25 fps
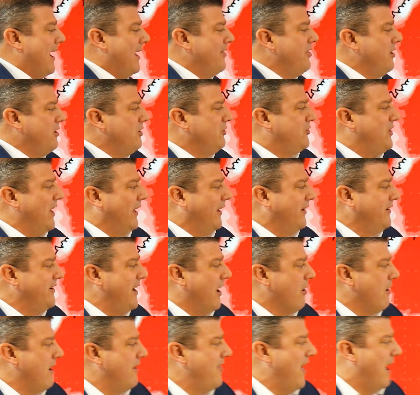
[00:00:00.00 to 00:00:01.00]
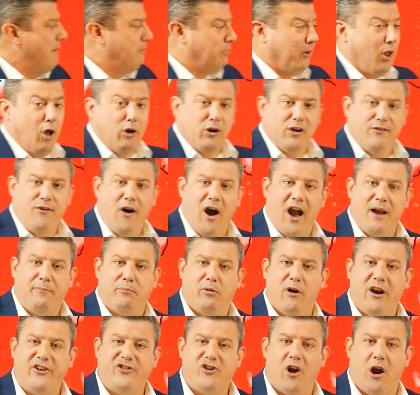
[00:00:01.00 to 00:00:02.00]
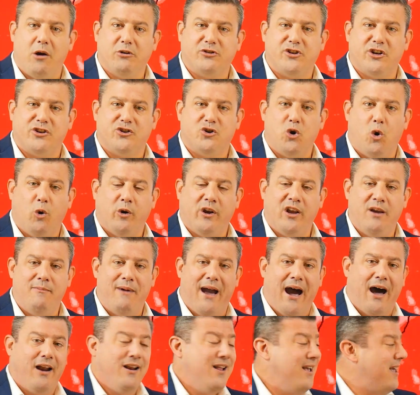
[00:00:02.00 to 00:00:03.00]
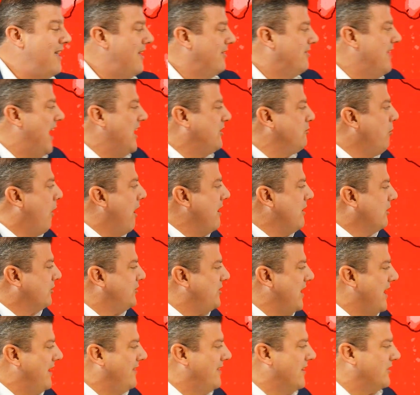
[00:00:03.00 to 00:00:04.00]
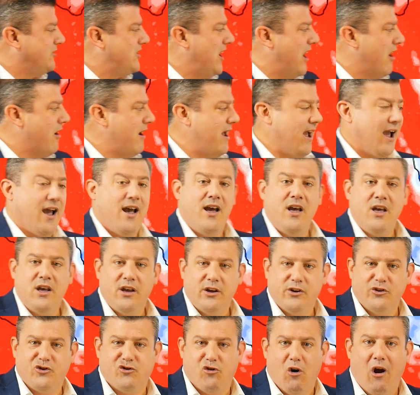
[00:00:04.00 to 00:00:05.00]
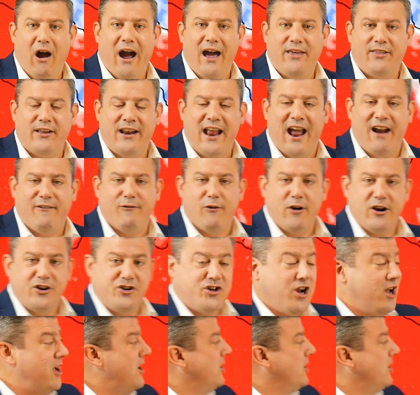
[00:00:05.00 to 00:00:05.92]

In the New Zealand area, that block of high pressure I was just talking about, that's why you're seeing this area drier than average.